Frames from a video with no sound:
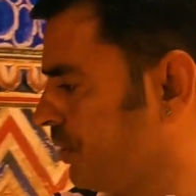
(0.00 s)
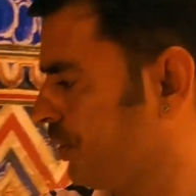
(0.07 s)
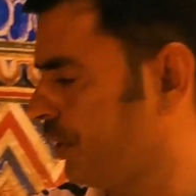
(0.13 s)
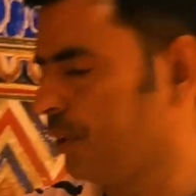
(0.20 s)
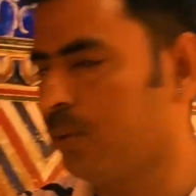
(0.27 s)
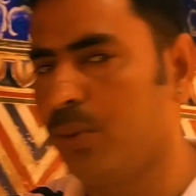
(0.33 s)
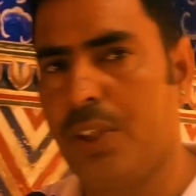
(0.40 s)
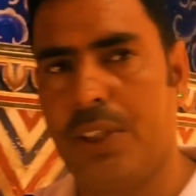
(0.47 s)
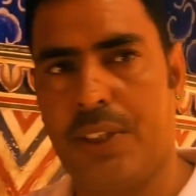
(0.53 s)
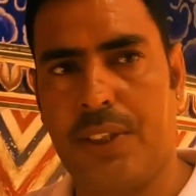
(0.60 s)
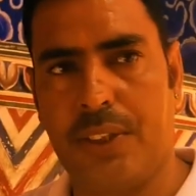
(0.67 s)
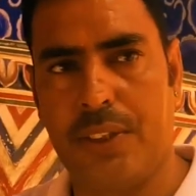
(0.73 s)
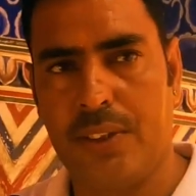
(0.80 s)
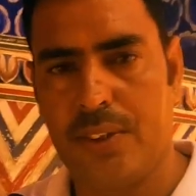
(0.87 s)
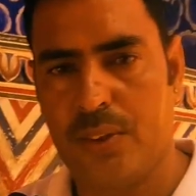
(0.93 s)
this
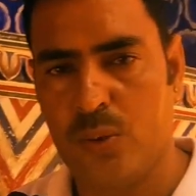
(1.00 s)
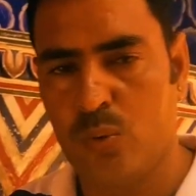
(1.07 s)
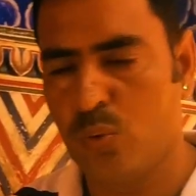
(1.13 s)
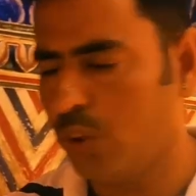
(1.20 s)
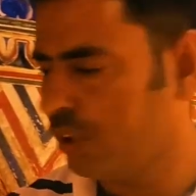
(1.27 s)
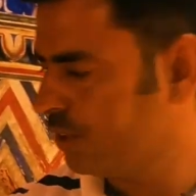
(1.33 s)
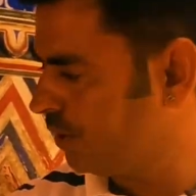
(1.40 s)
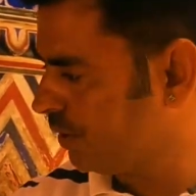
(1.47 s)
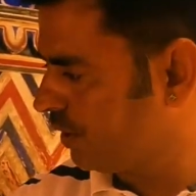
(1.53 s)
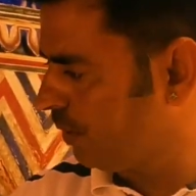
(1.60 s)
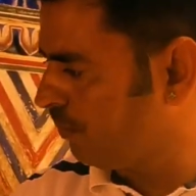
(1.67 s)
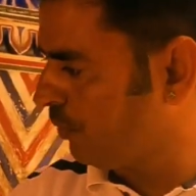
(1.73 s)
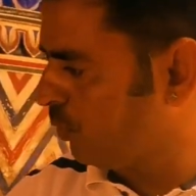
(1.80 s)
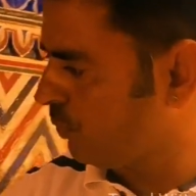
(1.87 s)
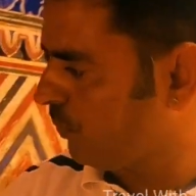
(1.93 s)
regulator, water
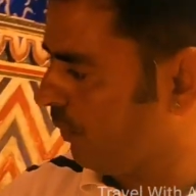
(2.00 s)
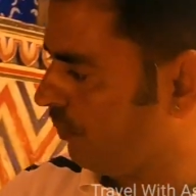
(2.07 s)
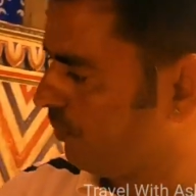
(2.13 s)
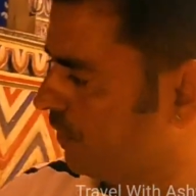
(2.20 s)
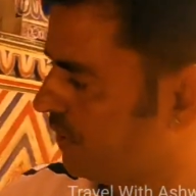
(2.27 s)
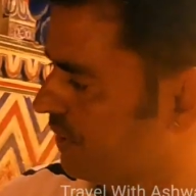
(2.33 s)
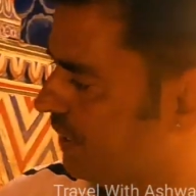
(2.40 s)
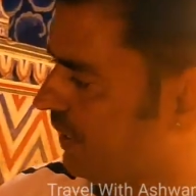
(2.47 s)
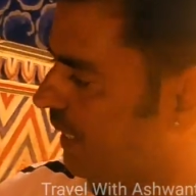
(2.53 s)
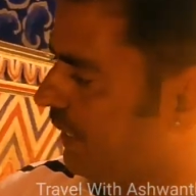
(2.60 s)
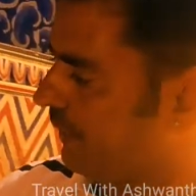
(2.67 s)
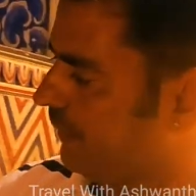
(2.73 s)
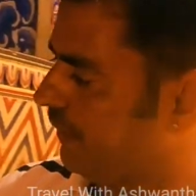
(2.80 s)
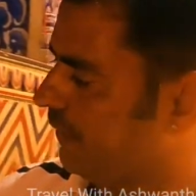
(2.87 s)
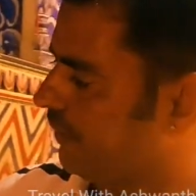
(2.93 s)
come out from this
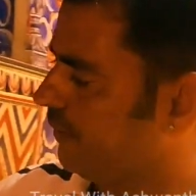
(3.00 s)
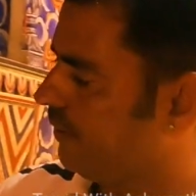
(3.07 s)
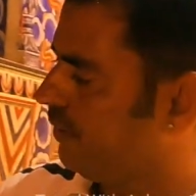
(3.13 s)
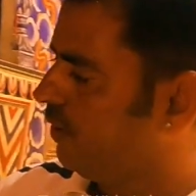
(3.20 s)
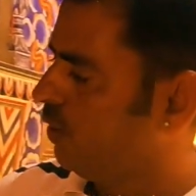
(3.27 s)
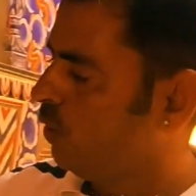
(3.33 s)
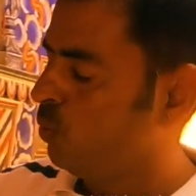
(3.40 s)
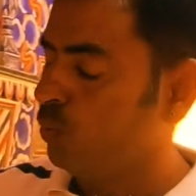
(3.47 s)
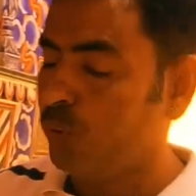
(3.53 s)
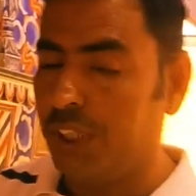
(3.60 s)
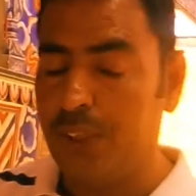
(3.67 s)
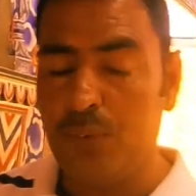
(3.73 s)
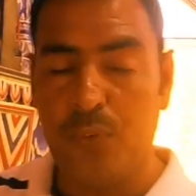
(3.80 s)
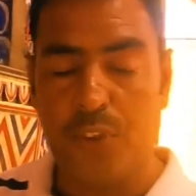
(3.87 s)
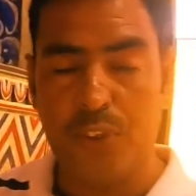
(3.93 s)
lining.
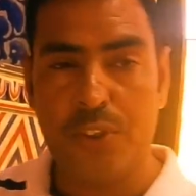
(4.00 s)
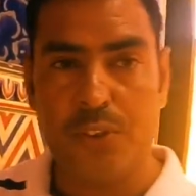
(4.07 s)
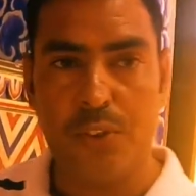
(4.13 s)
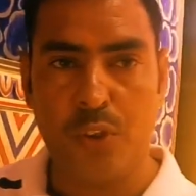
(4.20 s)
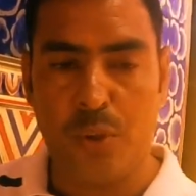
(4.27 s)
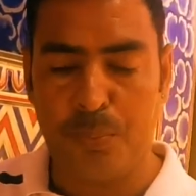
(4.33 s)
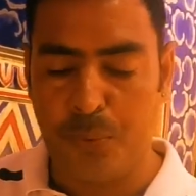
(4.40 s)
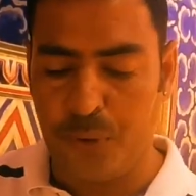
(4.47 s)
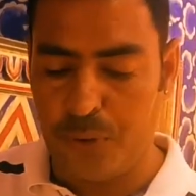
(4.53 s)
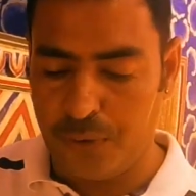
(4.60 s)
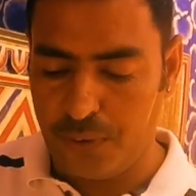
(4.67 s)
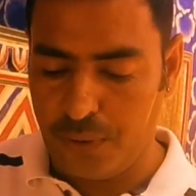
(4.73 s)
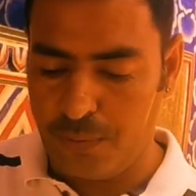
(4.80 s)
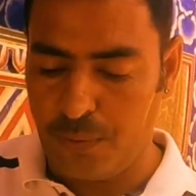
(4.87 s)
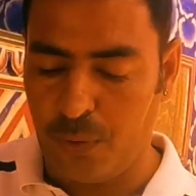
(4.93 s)
When water dropping
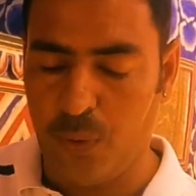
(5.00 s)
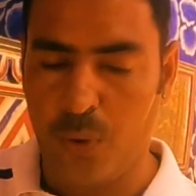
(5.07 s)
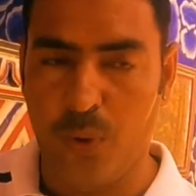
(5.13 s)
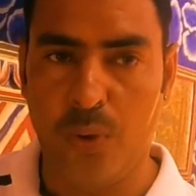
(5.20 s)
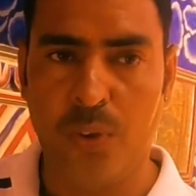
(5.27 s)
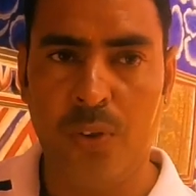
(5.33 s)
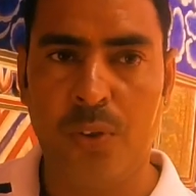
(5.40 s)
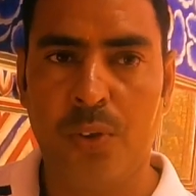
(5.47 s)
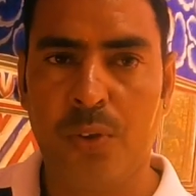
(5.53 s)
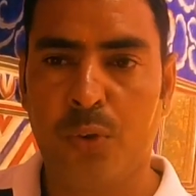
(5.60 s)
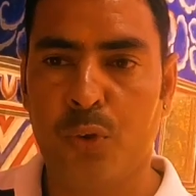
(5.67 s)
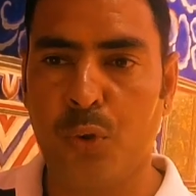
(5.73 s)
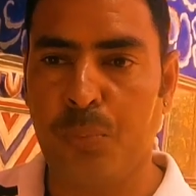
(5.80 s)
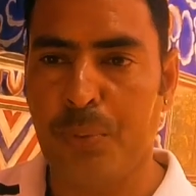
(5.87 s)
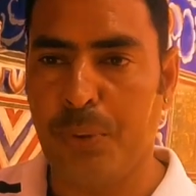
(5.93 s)
on the floor,
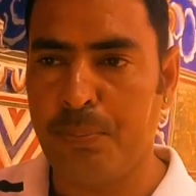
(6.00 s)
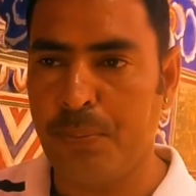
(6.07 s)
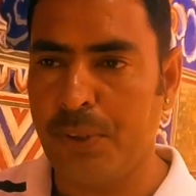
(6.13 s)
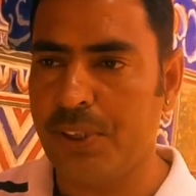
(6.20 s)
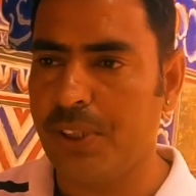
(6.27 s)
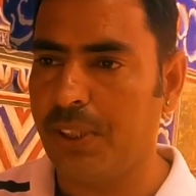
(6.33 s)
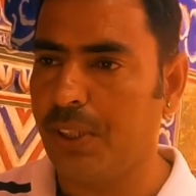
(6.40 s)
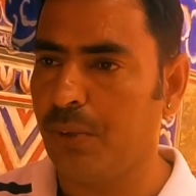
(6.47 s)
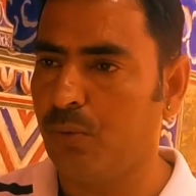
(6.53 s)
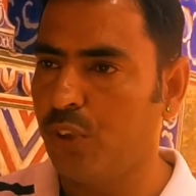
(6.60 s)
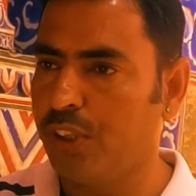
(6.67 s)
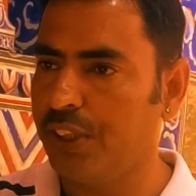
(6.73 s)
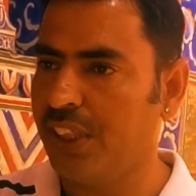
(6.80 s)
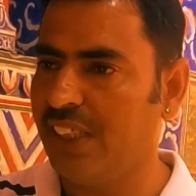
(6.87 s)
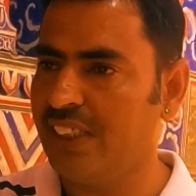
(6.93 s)
two people sitting
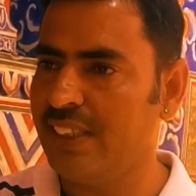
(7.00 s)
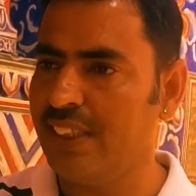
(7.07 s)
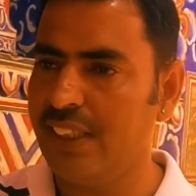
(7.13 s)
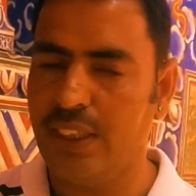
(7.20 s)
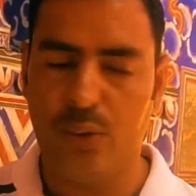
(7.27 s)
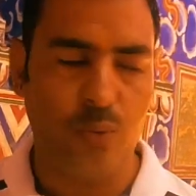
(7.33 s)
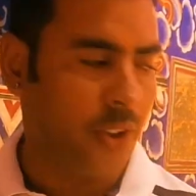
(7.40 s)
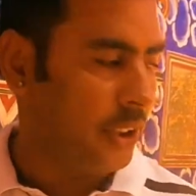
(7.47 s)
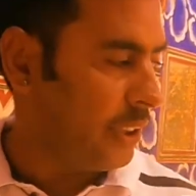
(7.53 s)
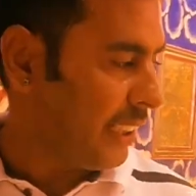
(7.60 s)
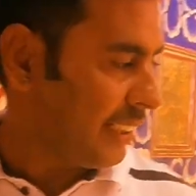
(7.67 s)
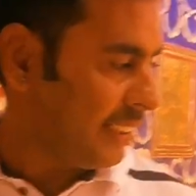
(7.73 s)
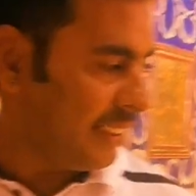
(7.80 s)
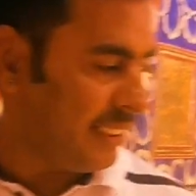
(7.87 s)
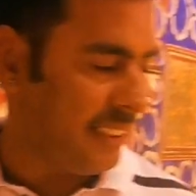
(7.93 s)
one that side,
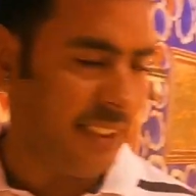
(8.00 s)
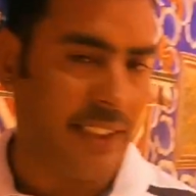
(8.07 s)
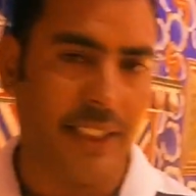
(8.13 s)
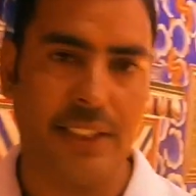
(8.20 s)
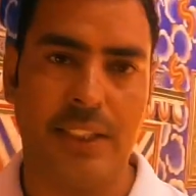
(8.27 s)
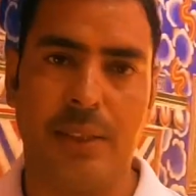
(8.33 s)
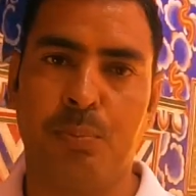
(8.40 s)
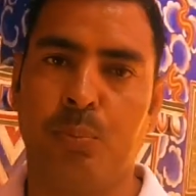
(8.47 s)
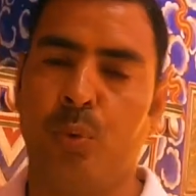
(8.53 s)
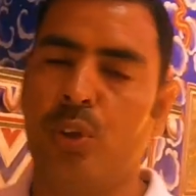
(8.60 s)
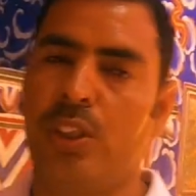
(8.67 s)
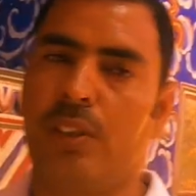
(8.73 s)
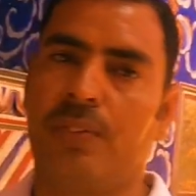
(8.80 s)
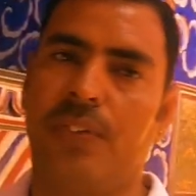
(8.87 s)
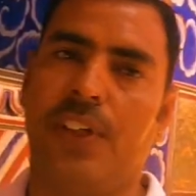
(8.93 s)
and they
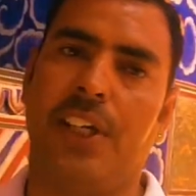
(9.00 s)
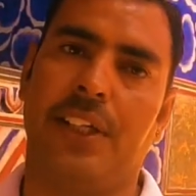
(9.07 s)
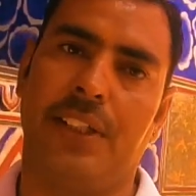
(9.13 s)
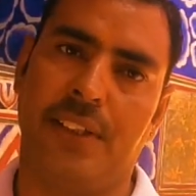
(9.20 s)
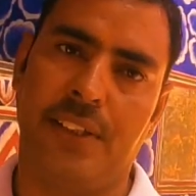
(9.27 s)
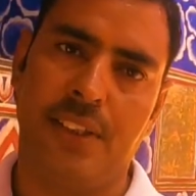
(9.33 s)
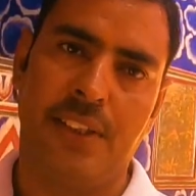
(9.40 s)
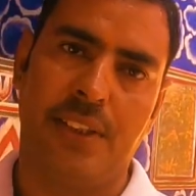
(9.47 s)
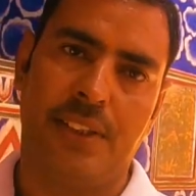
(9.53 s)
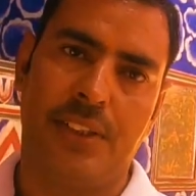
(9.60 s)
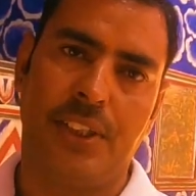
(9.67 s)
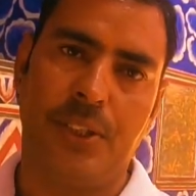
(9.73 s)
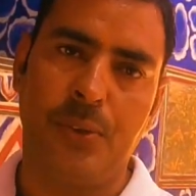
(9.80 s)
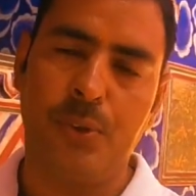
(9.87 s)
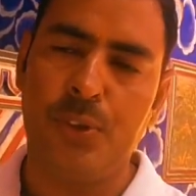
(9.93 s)
pull the fan.
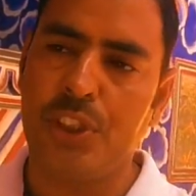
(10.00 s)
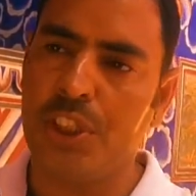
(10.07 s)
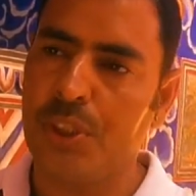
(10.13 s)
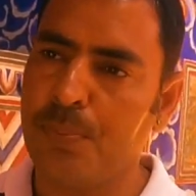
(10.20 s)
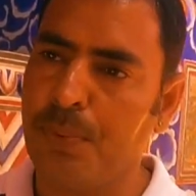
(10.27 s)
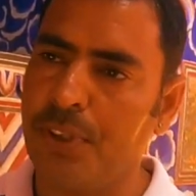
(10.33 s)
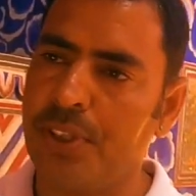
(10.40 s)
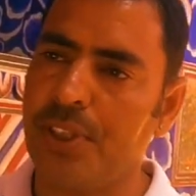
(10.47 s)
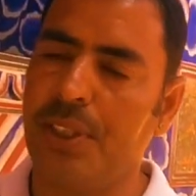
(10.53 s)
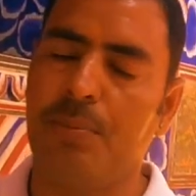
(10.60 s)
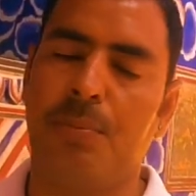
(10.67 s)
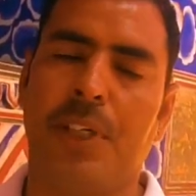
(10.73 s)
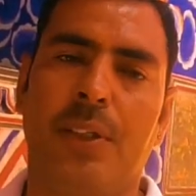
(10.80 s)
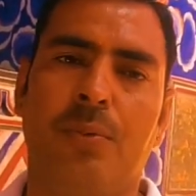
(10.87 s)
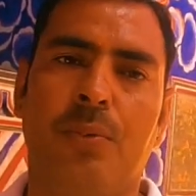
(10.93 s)
They use especially
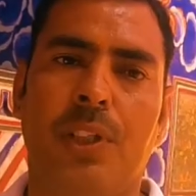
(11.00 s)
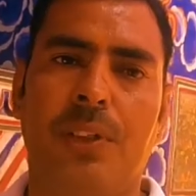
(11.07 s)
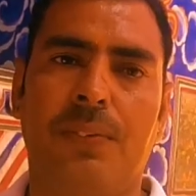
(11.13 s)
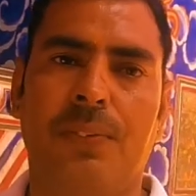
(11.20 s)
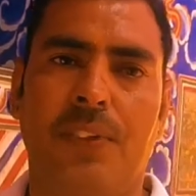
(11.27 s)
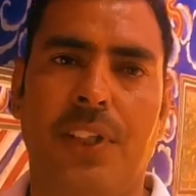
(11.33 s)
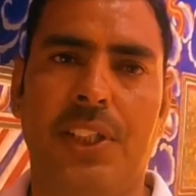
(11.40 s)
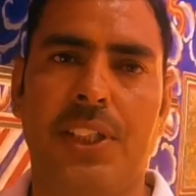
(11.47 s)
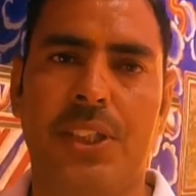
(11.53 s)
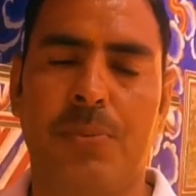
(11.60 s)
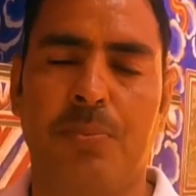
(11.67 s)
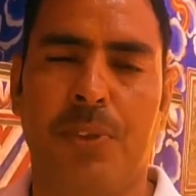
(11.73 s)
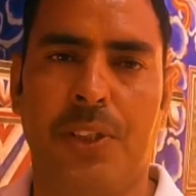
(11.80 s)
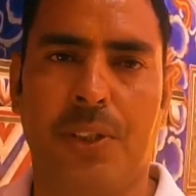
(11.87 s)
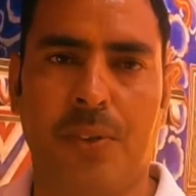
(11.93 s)
manually fan is
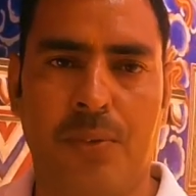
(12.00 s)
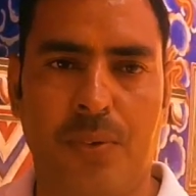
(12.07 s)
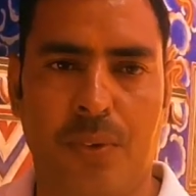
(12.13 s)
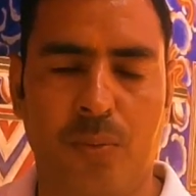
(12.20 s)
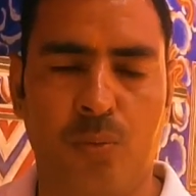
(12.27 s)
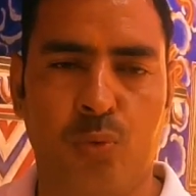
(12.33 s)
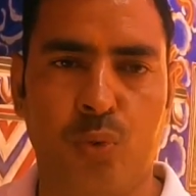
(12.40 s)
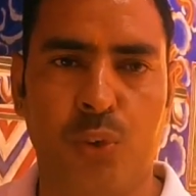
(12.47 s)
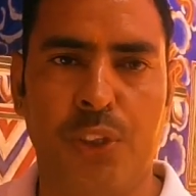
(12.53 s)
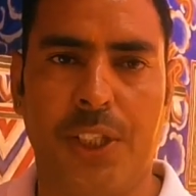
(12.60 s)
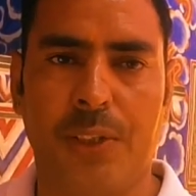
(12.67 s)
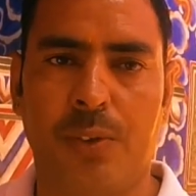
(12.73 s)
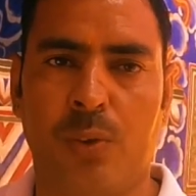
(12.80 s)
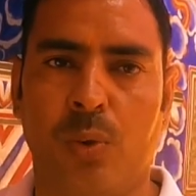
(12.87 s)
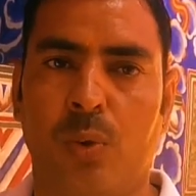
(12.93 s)
made of from wood
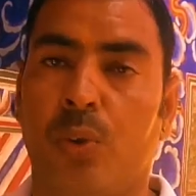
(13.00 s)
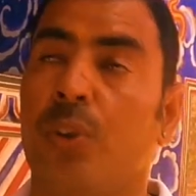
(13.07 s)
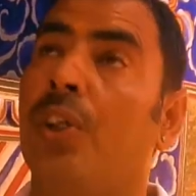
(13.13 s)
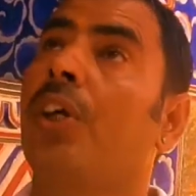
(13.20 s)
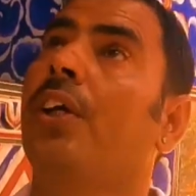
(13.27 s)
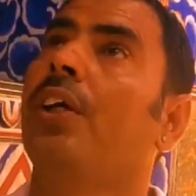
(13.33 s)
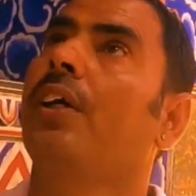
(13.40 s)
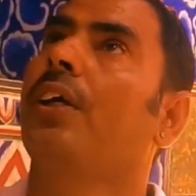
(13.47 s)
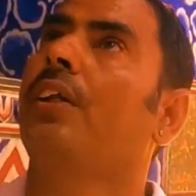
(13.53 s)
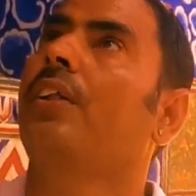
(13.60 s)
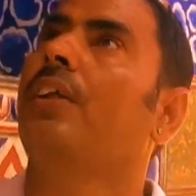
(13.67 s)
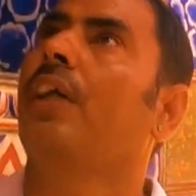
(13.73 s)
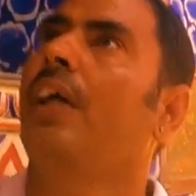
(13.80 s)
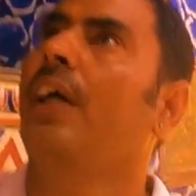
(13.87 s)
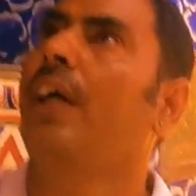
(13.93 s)
and cloth, and they